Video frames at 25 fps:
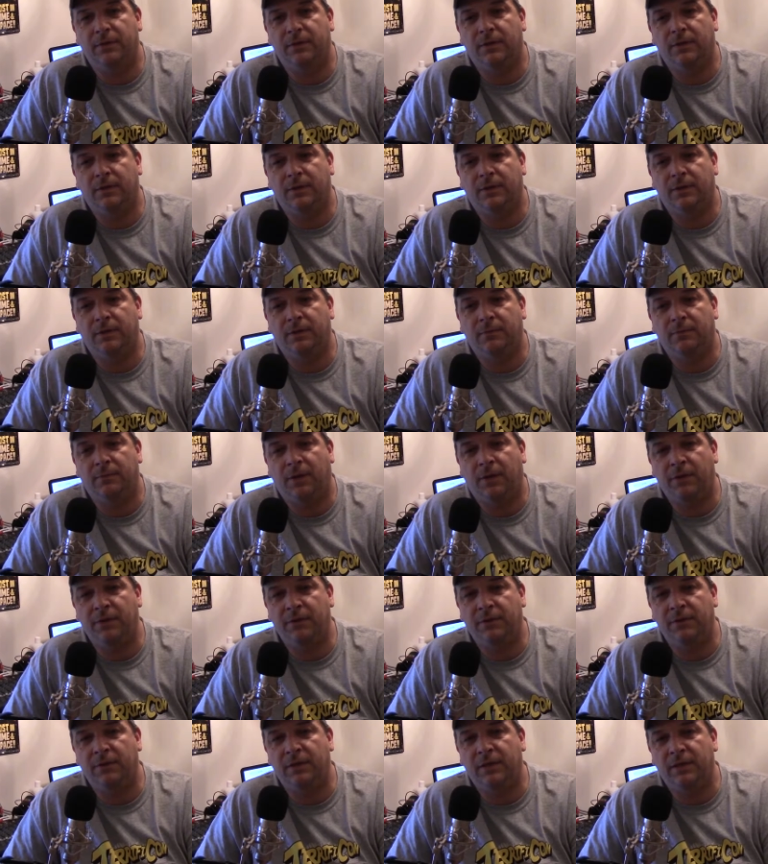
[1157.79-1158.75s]

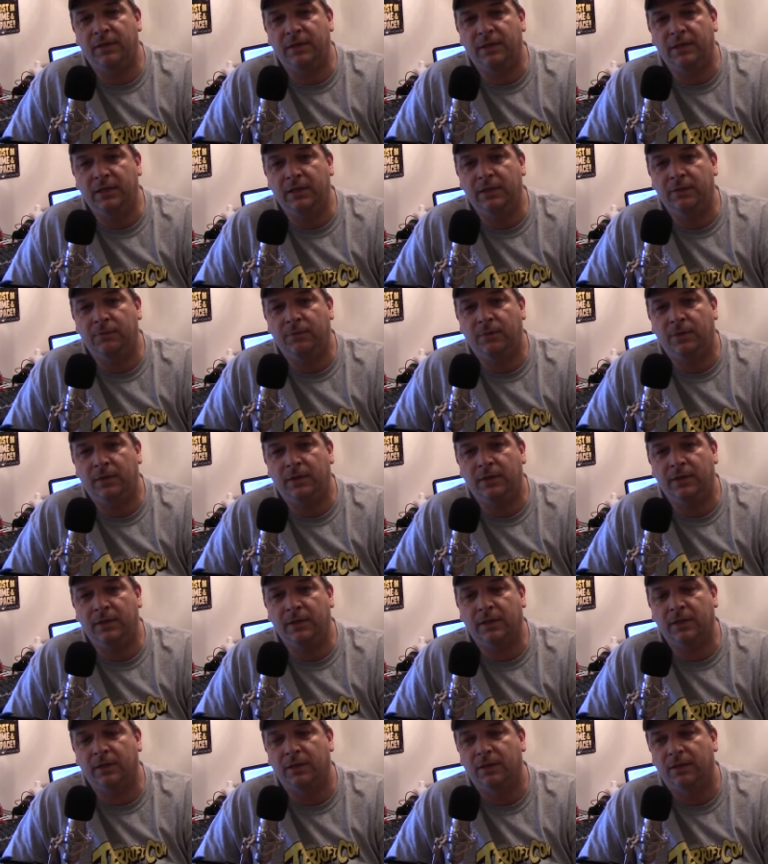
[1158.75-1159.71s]
other than
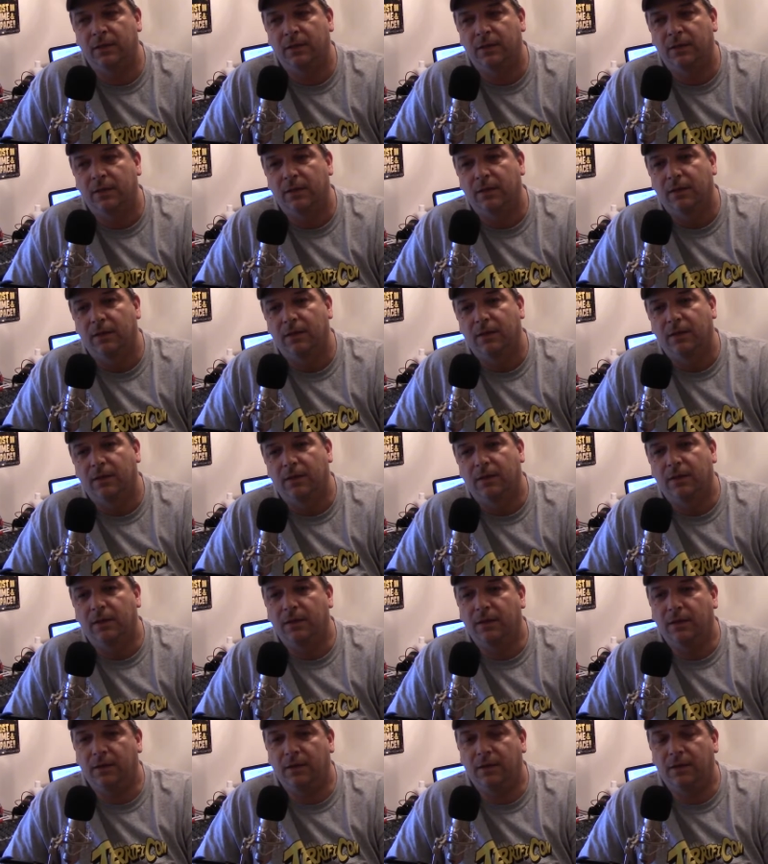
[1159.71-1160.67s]
Ewok
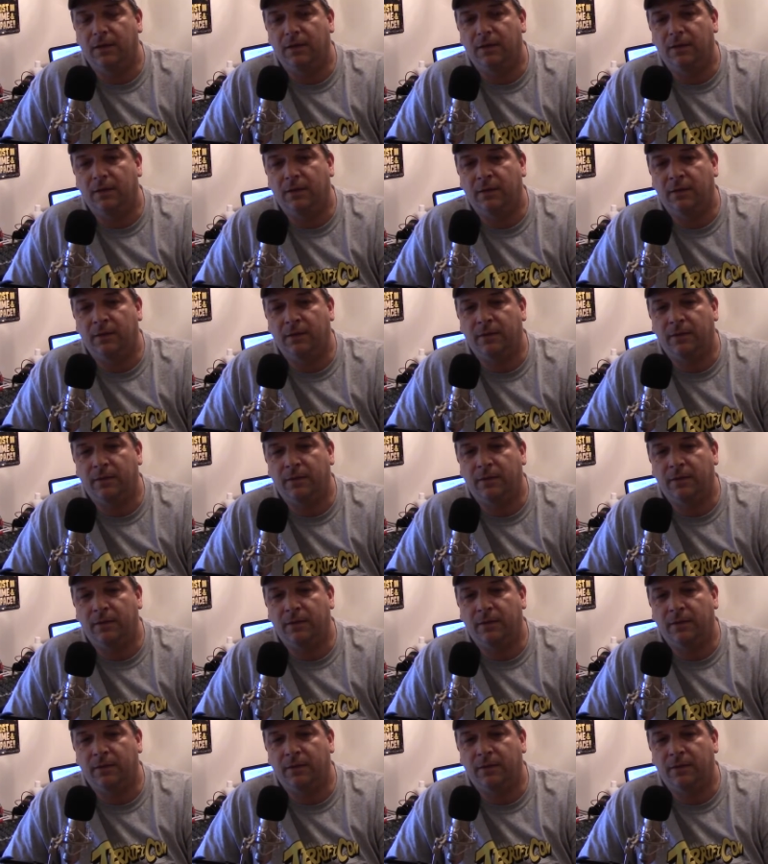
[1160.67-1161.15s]
and